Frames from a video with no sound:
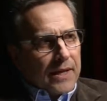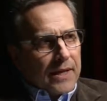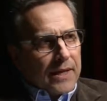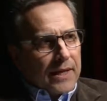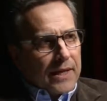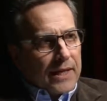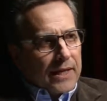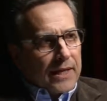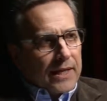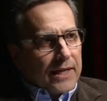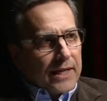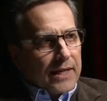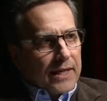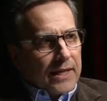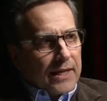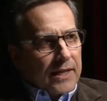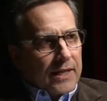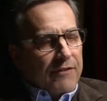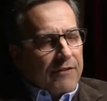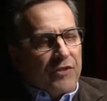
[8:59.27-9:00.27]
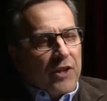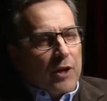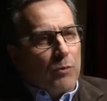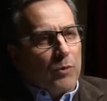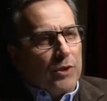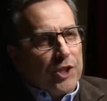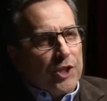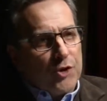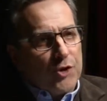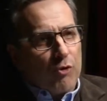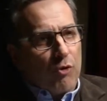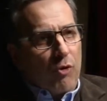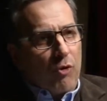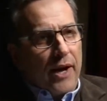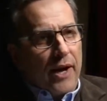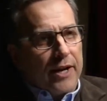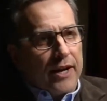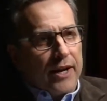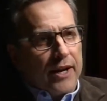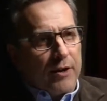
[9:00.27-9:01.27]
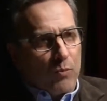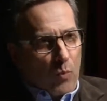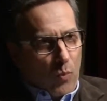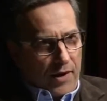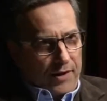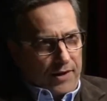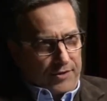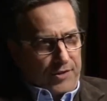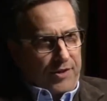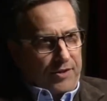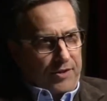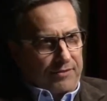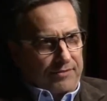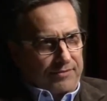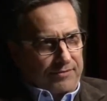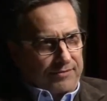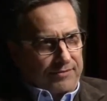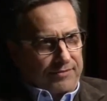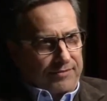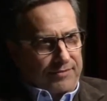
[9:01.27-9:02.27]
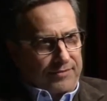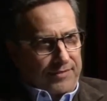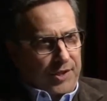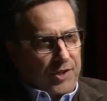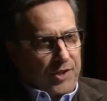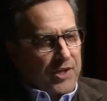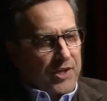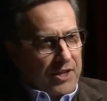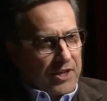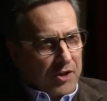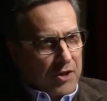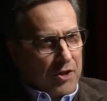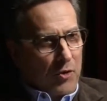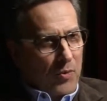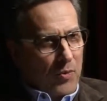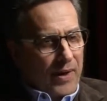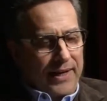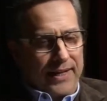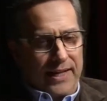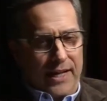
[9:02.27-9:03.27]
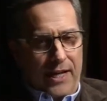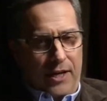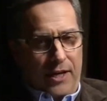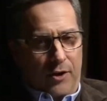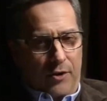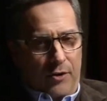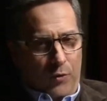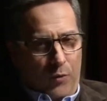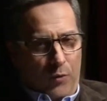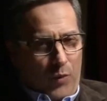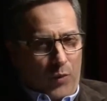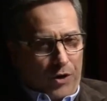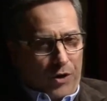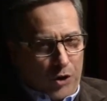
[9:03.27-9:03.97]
if they would just try it once to say, you know what, we're doing these